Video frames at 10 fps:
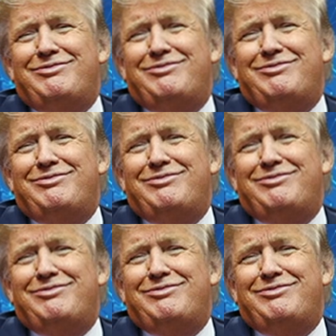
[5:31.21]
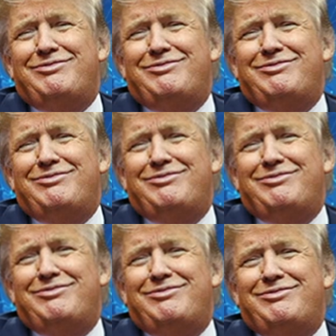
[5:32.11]

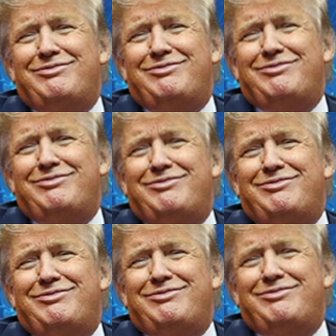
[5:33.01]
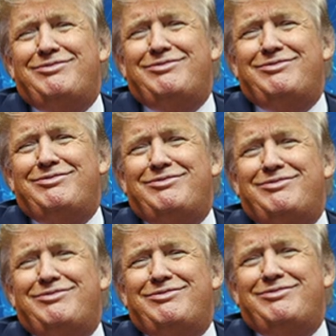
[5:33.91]

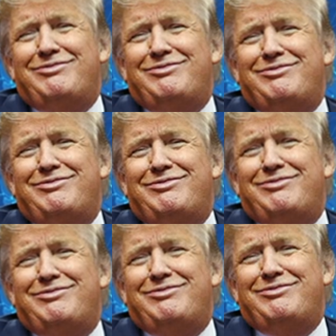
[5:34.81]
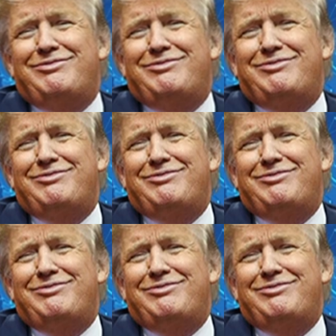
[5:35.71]

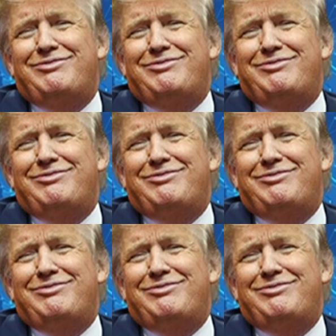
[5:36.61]
[no speech]